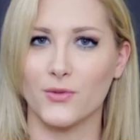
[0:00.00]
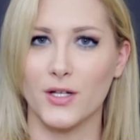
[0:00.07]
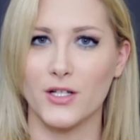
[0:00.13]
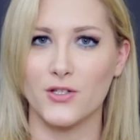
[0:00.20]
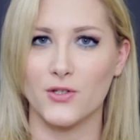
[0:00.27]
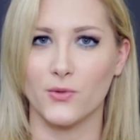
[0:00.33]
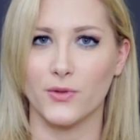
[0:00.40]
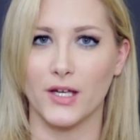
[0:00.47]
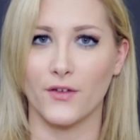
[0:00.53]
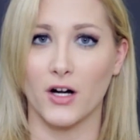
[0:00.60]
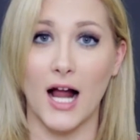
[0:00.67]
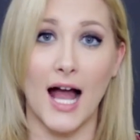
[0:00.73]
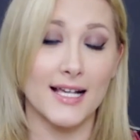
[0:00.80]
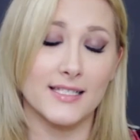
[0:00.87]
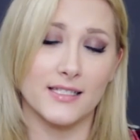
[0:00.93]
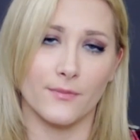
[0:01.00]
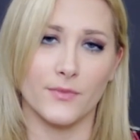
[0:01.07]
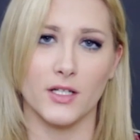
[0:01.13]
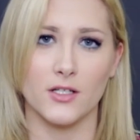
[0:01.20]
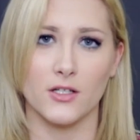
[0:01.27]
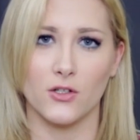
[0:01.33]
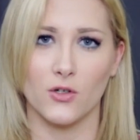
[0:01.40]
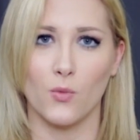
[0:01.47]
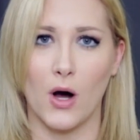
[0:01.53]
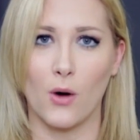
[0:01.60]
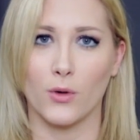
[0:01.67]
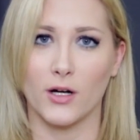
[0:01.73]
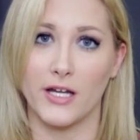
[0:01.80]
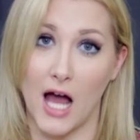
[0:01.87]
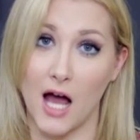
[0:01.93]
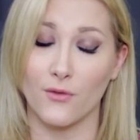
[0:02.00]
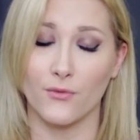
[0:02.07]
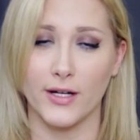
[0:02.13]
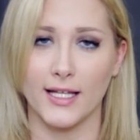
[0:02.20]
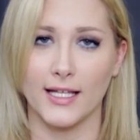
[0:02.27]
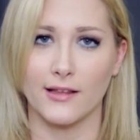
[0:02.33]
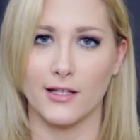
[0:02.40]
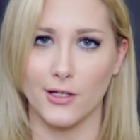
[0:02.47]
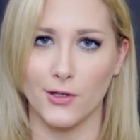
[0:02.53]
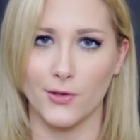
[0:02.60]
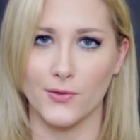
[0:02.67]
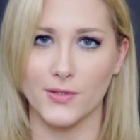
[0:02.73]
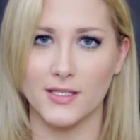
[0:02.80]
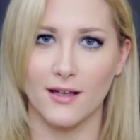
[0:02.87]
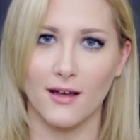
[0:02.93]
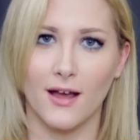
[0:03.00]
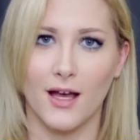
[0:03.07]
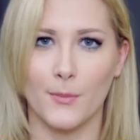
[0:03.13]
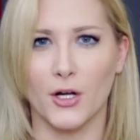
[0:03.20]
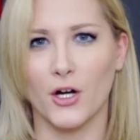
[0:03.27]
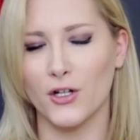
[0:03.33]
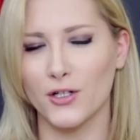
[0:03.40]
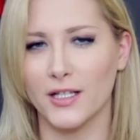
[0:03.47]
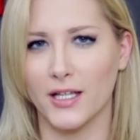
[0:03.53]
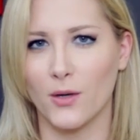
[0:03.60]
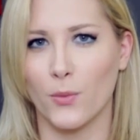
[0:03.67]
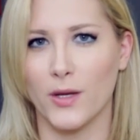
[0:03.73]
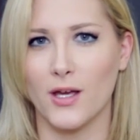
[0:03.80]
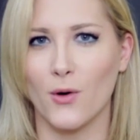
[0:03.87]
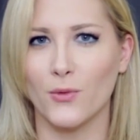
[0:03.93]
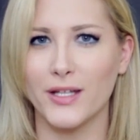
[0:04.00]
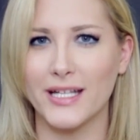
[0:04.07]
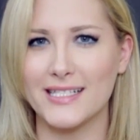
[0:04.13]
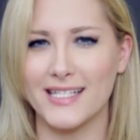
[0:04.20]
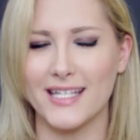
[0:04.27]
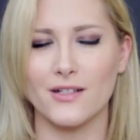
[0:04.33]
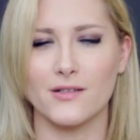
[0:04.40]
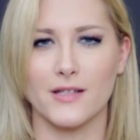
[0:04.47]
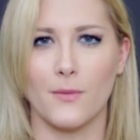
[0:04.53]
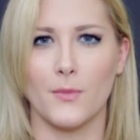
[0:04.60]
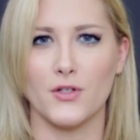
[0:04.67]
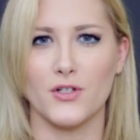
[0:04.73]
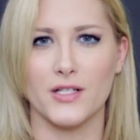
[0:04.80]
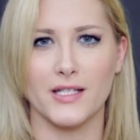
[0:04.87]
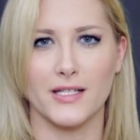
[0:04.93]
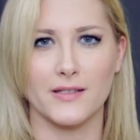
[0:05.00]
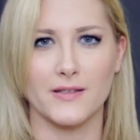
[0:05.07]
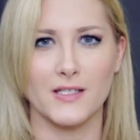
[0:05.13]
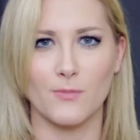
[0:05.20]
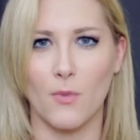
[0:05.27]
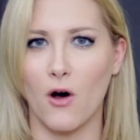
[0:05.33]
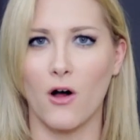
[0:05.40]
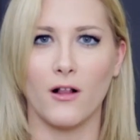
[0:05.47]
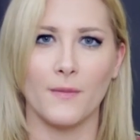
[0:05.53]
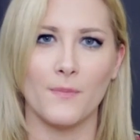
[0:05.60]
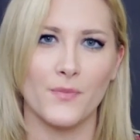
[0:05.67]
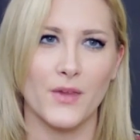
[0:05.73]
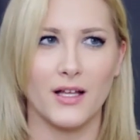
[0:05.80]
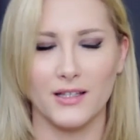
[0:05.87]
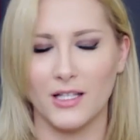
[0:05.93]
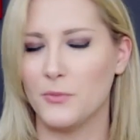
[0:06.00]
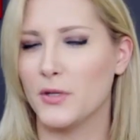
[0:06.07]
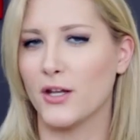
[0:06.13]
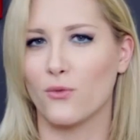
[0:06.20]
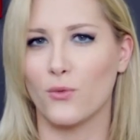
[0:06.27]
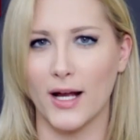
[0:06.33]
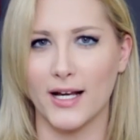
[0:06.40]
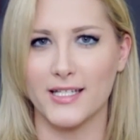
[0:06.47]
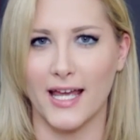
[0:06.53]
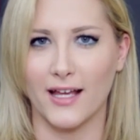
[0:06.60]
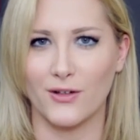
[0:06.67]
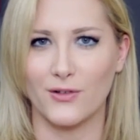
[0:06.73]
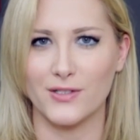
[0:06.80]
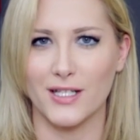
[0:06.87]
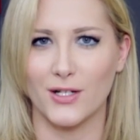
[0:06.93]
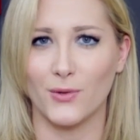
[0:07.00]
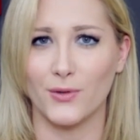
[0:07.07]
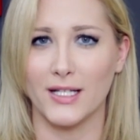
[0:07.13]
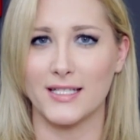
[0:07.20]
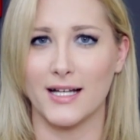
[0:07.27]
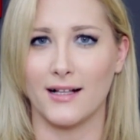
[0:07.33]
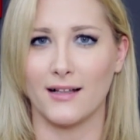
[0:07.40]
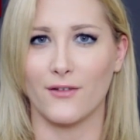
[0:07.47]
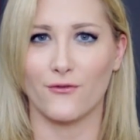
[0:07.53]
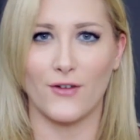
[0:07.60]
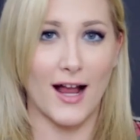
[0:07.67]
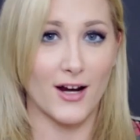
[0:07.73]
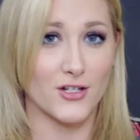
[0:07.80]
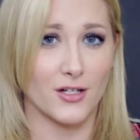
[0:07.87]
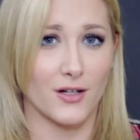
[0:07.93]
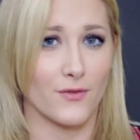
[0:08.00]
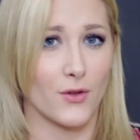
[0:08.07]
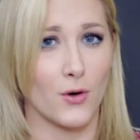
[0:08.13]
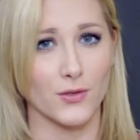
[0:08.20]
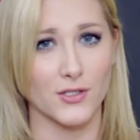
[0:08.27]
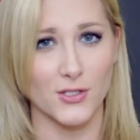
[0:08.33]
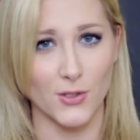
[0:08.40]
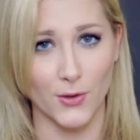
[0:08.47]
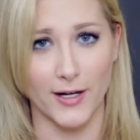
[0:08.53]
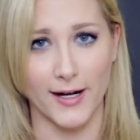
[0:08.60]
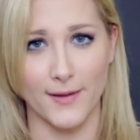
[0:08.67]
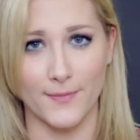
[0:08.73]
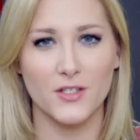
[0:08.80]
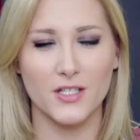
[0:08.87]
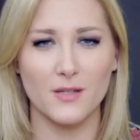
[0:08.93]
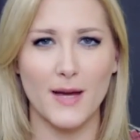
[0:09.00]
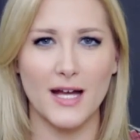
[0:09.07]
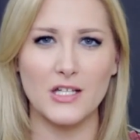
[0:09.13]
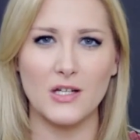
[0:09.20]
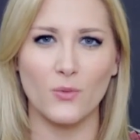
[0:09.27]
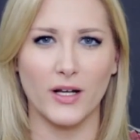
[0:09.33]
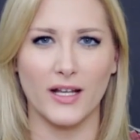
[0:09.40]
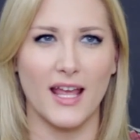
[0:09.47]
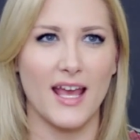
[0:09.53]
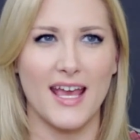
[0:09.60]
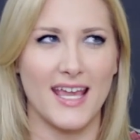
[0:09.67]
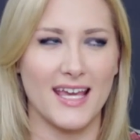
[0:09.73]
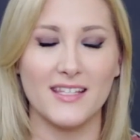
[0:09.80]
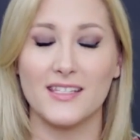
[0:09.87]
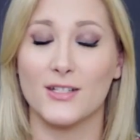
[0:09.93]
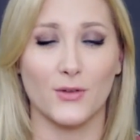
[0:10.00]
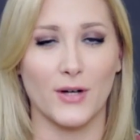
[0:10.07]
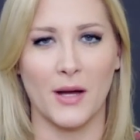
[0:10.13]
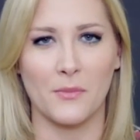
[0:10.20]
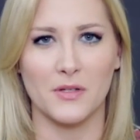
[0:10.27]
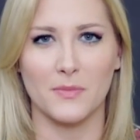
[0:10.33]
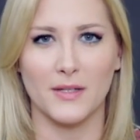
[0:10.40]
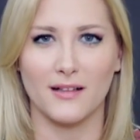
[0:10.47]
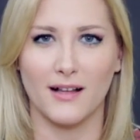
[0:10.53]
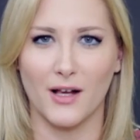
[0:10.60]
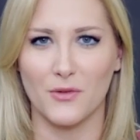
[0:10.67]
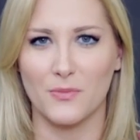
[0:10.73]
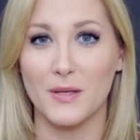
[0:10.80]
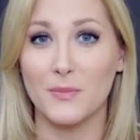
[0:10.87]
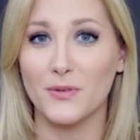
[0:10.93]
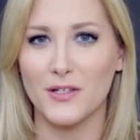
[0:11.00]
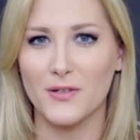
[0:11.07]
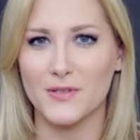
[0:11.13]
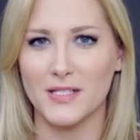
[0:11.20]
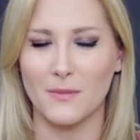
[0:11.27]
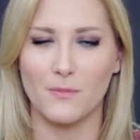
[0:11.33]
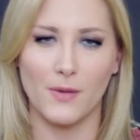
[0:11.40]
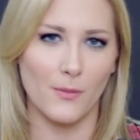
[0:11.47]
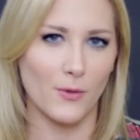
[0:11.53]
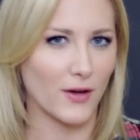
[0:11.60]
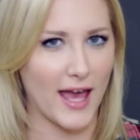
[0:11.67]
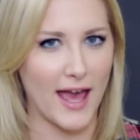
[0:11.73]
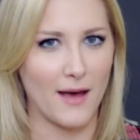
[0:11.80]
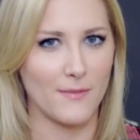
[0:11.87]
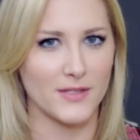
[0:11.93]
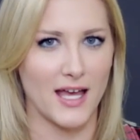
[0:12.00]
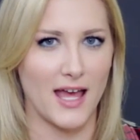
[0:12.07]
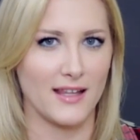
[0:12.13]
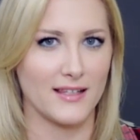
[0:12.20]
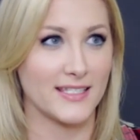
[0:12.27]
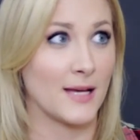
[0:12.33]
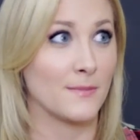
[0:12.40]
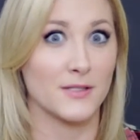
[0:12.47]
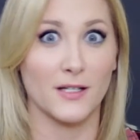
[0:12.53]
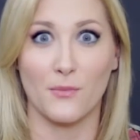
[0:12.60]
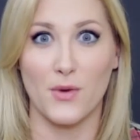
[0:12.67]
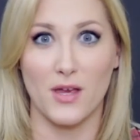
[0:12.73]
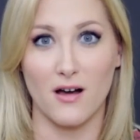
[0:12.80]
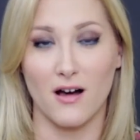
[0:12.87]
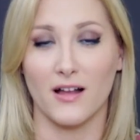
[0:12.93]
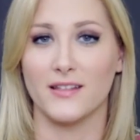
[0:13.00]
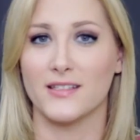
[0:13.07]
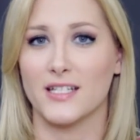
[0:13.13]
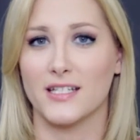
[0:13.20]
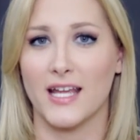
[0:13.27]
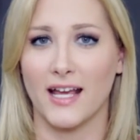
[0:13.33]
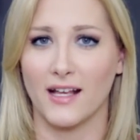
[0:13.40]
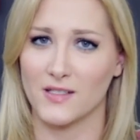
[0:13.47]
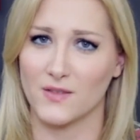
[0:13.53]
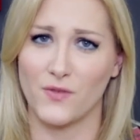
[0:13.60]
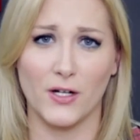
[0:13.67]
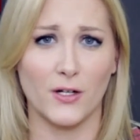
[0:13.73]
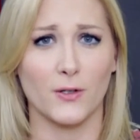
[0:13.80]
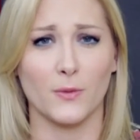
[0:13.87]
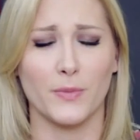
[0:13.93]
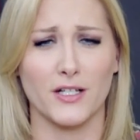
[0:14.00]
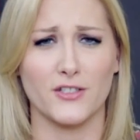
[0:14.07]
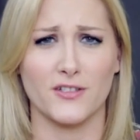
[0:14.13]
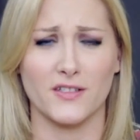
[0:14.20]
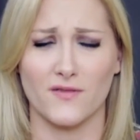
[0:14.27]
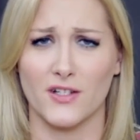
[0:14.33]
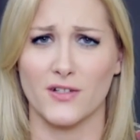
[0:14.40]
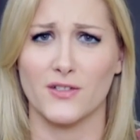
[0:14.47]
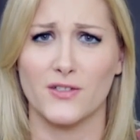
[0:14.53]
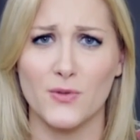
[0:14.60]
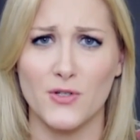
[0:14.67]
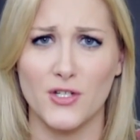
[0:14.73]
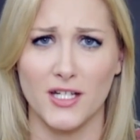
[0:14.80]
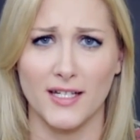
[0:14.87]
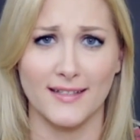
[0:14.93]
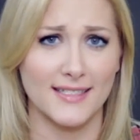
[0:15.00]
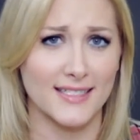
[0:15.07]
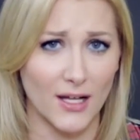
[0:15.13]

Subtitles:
do it to give our eyes something to do while we're not reading the news. But currently, we only see those images in small, limited rectangles that only tell a fraction of the whole story. Just imagine what Instagram would be like with people using bubble cams and Samsung Beyonds to take spherical pictures of their sushi and